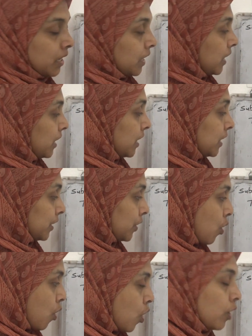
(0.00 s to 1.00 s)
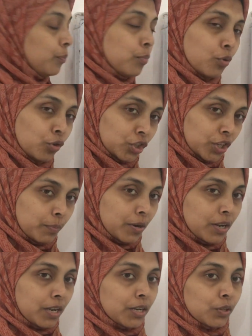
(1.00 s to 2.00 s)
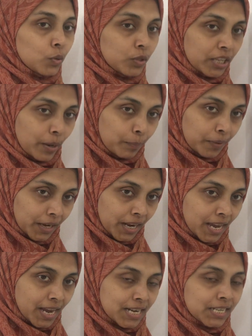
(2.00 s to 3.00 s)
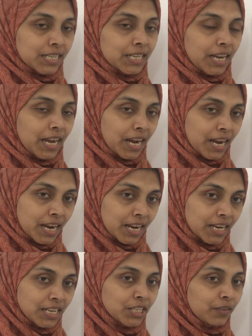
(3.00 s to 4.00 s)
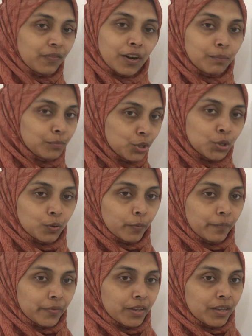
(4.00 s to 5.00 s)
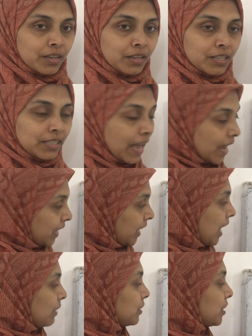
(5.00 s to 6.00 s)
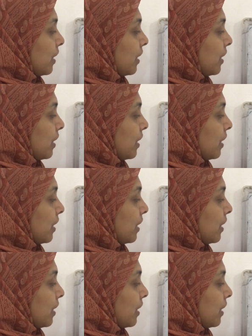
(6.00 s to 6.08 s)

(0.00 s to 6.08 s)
it is not possible to subtract 8 from 2. That times